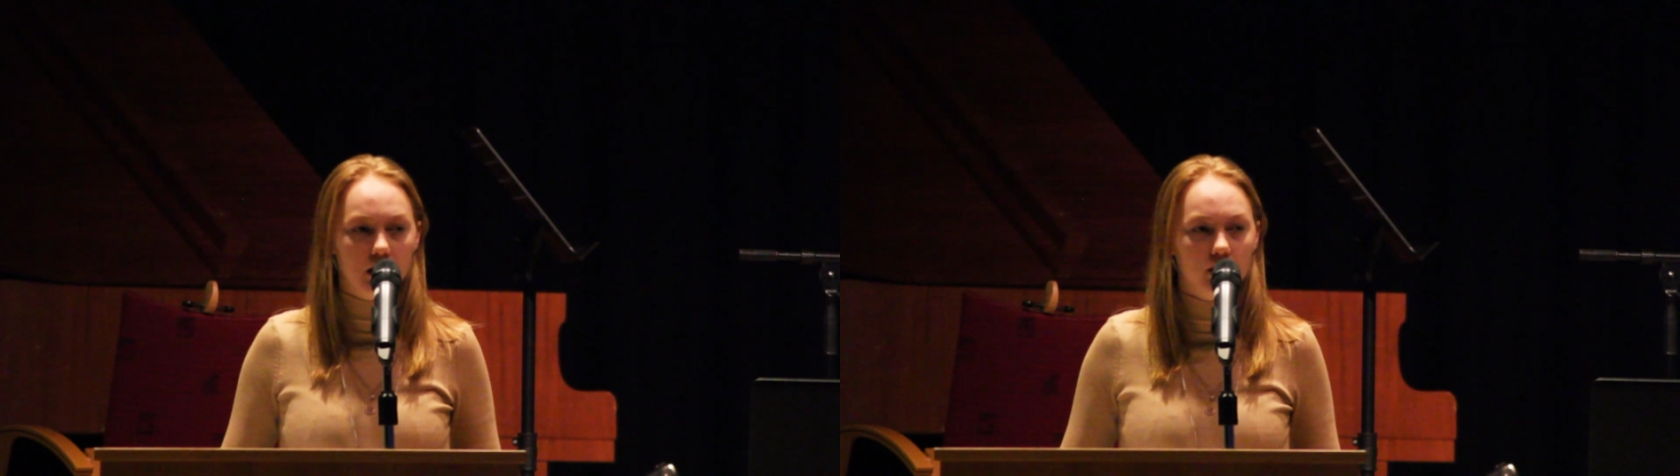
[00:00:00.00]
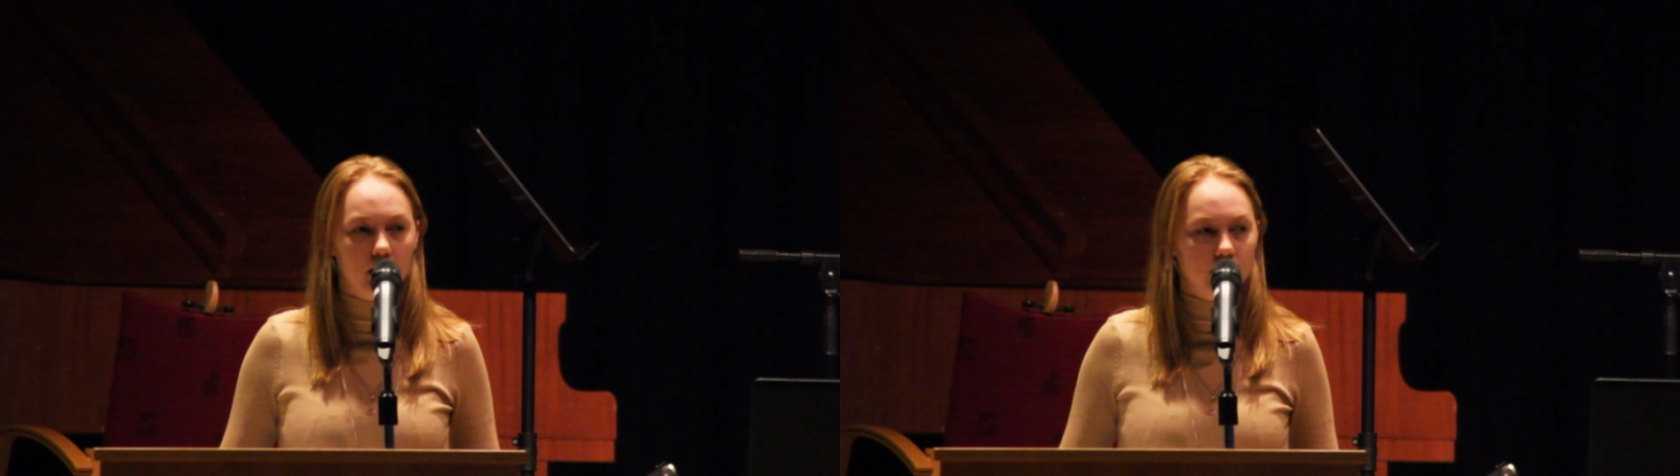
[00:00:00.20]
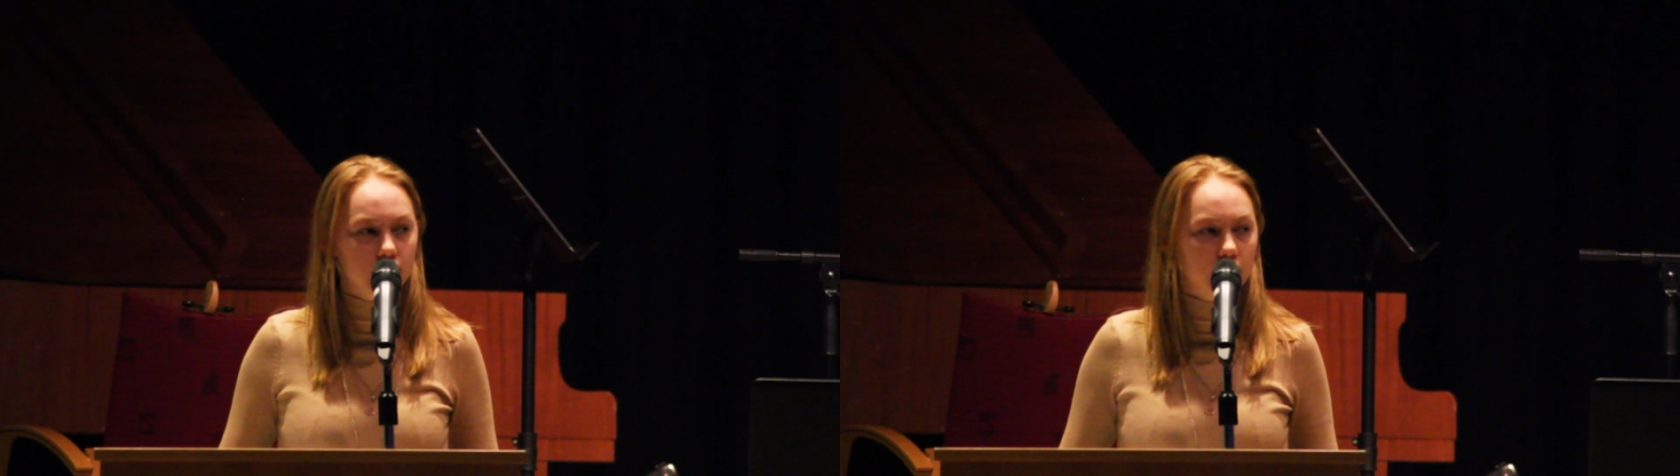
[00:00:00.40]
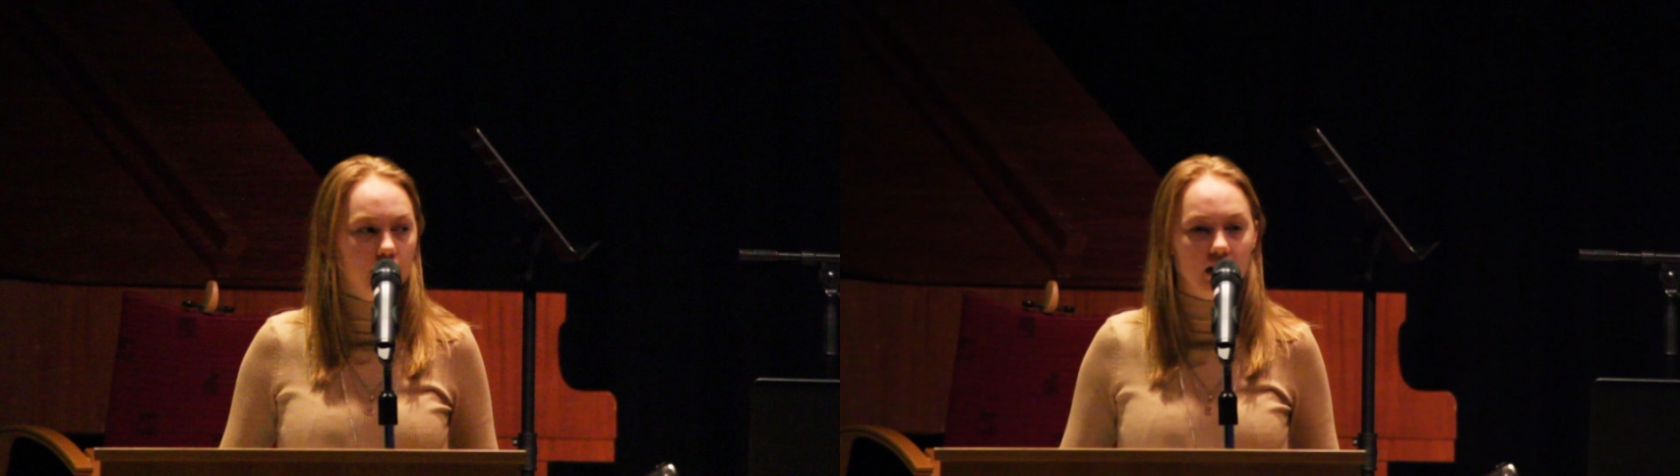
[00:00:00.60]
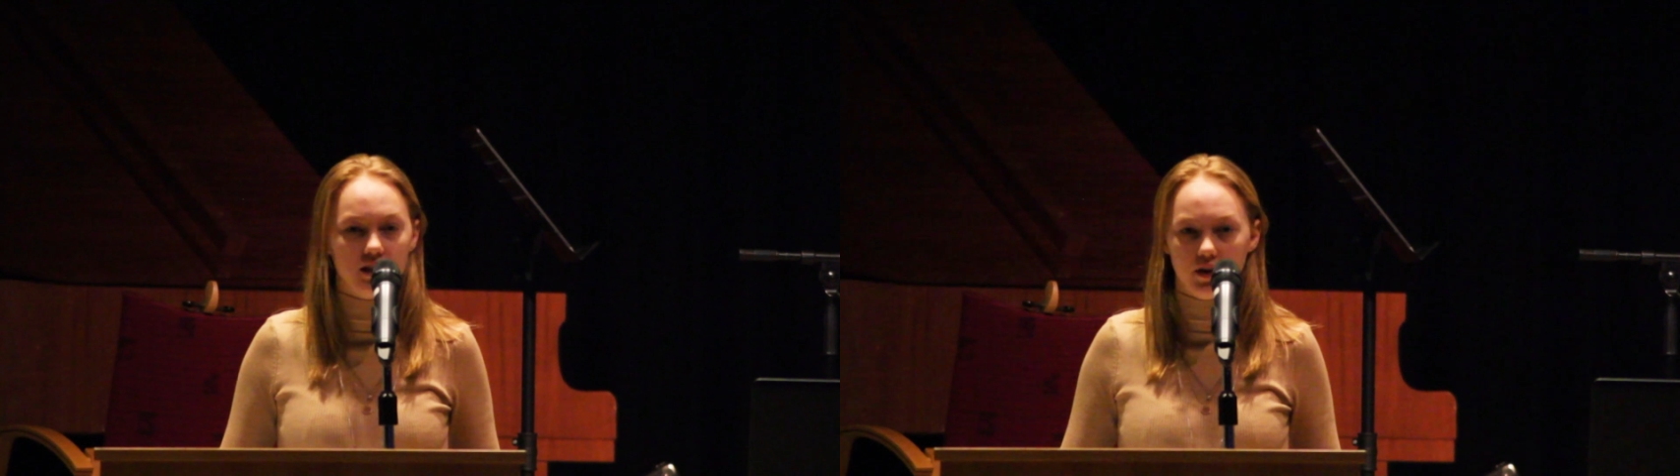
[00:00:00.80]
living it
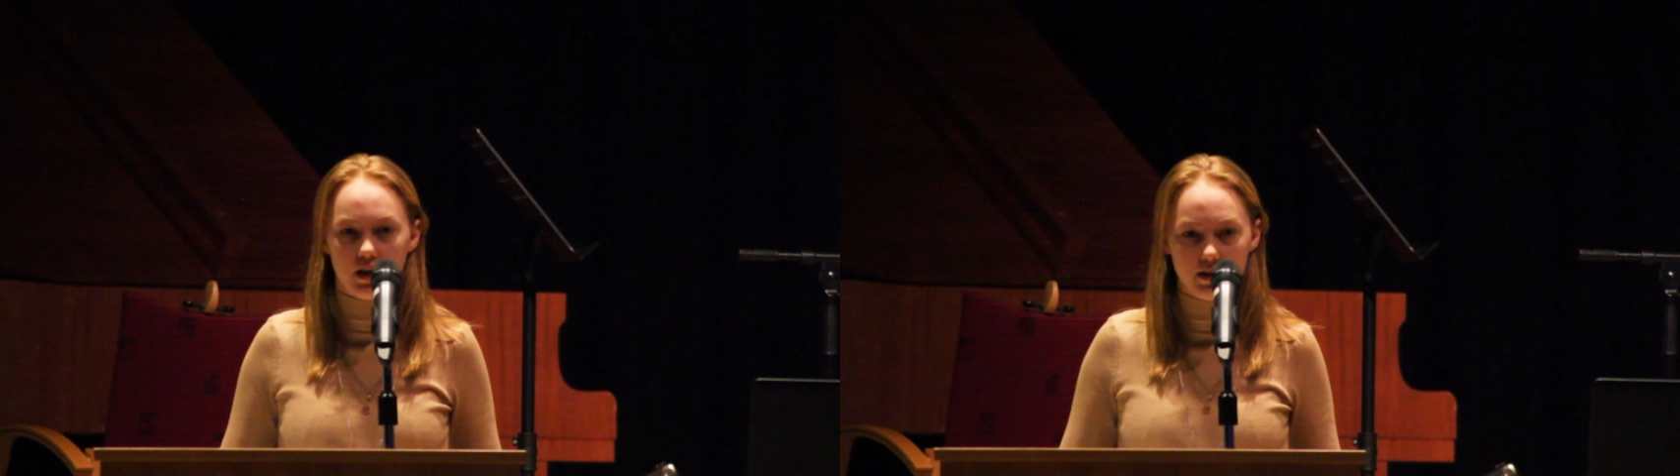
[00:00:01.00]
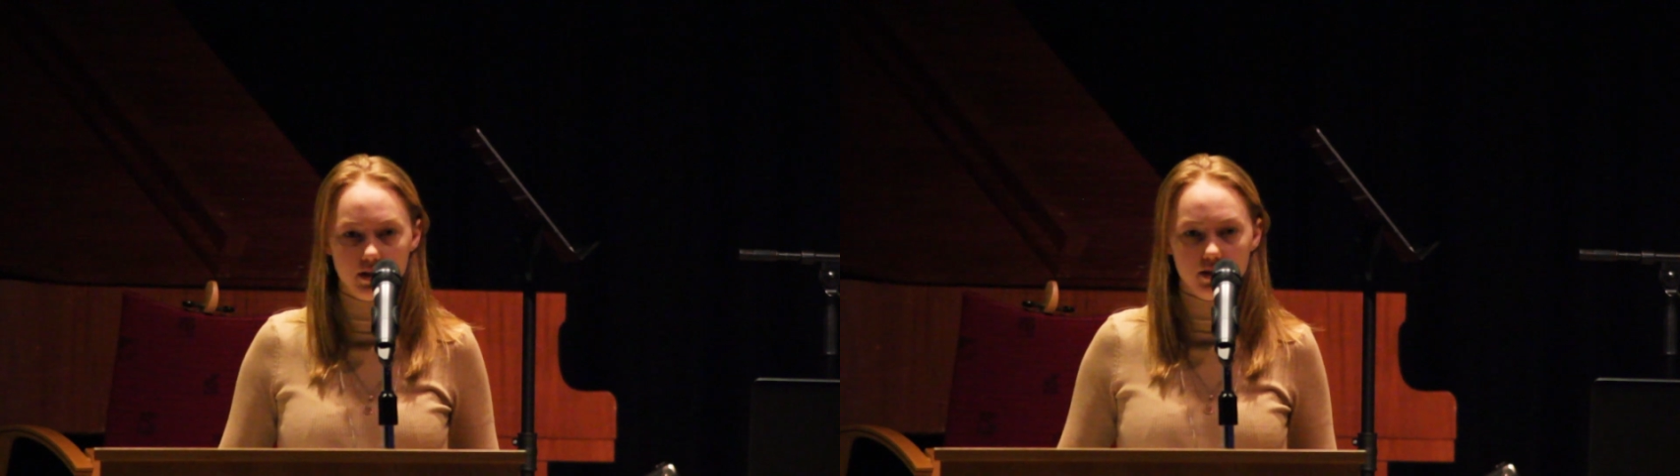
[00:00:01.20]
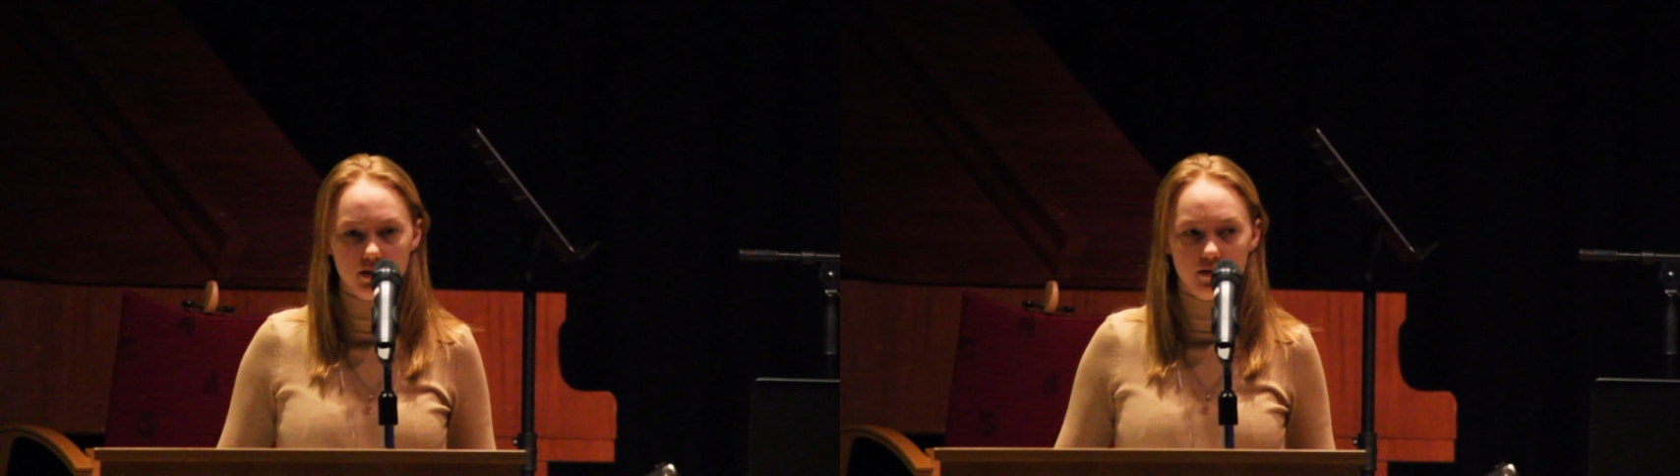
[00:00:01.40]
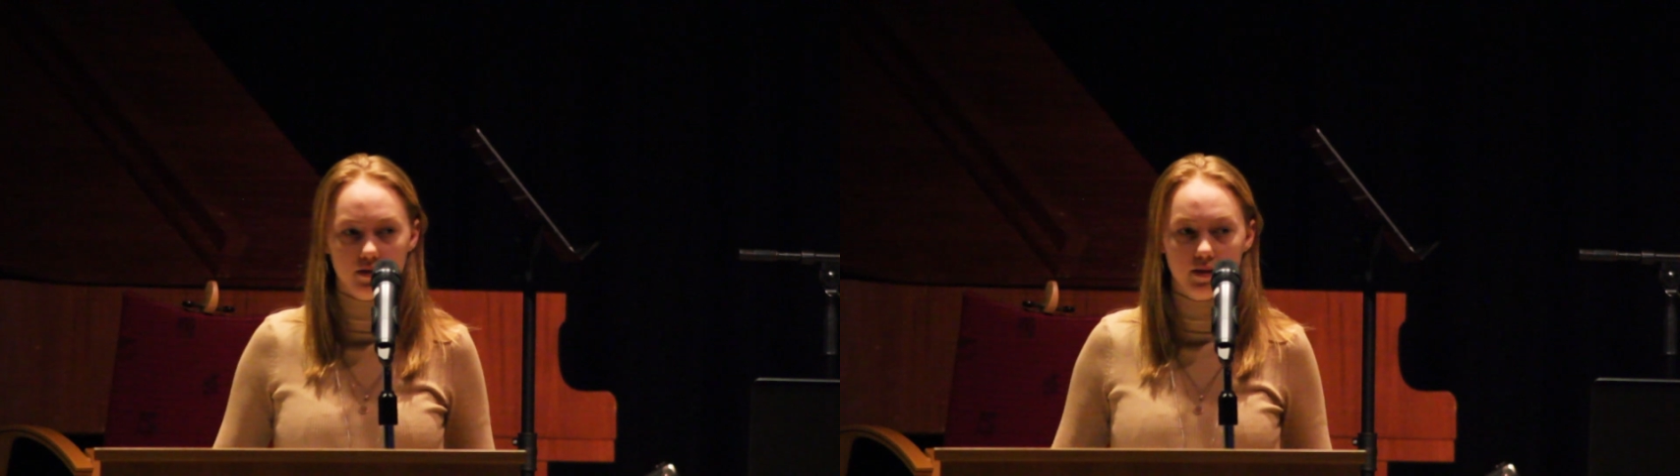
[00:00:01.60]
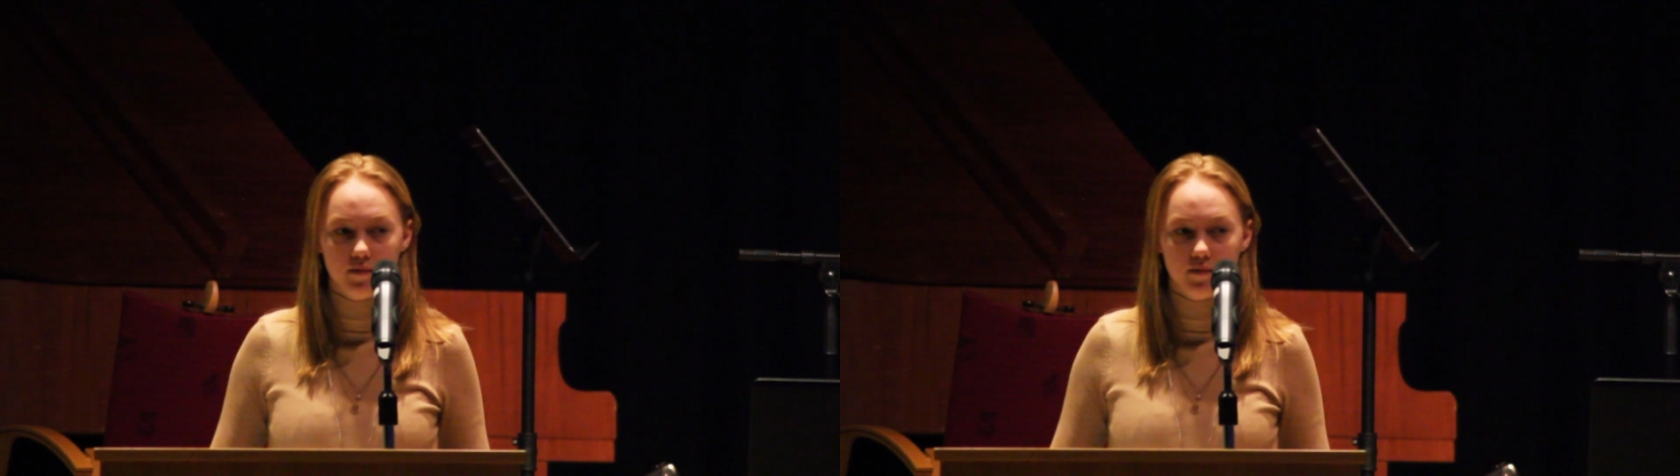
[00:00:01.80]
as if it is.